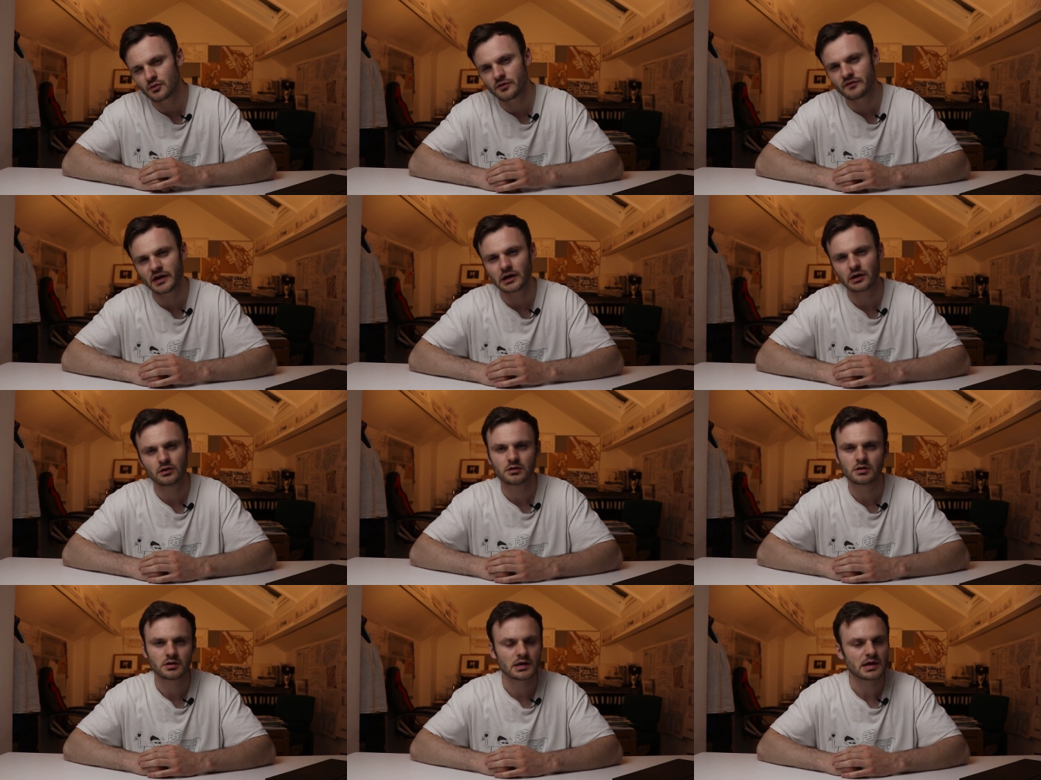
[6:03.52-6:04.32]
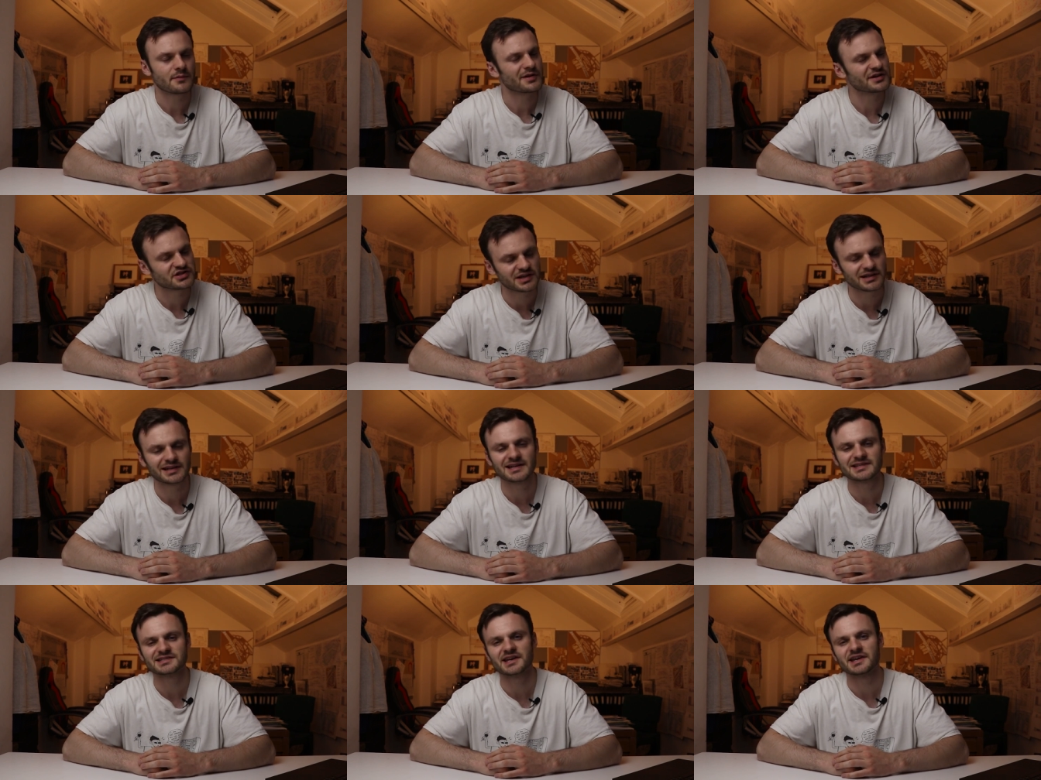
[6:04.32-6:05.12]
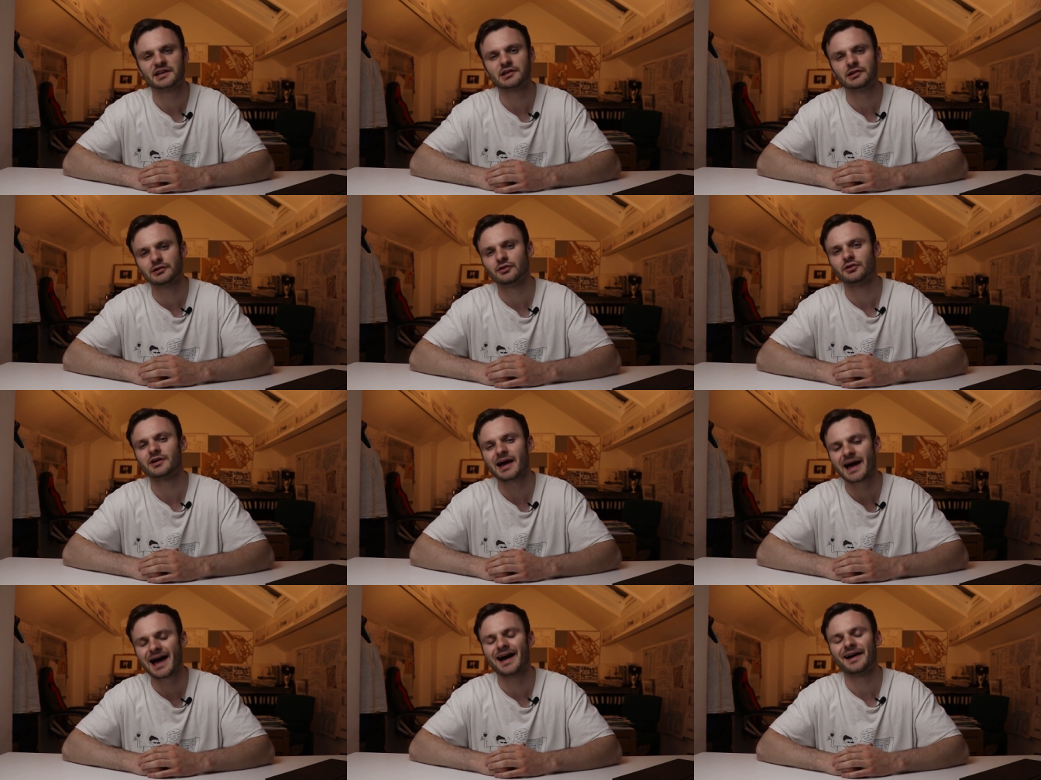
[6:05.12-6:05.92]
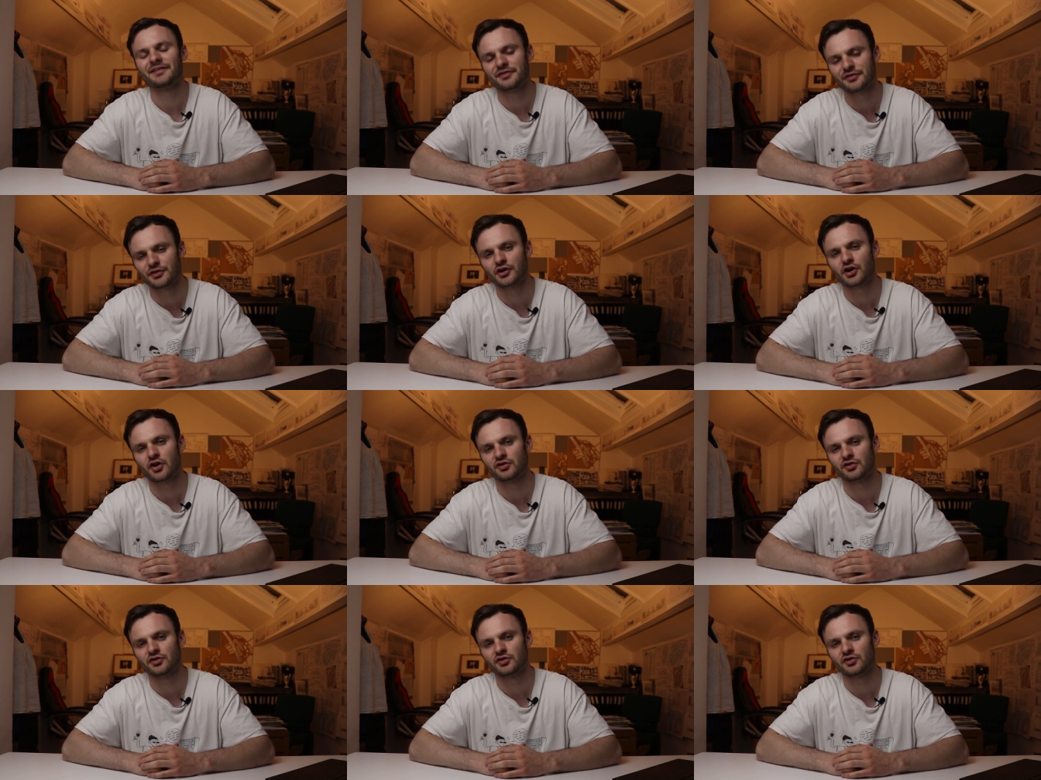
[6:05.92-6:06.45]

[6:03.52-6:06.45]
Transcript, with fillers: that we've had a look at the image, let's take a look at the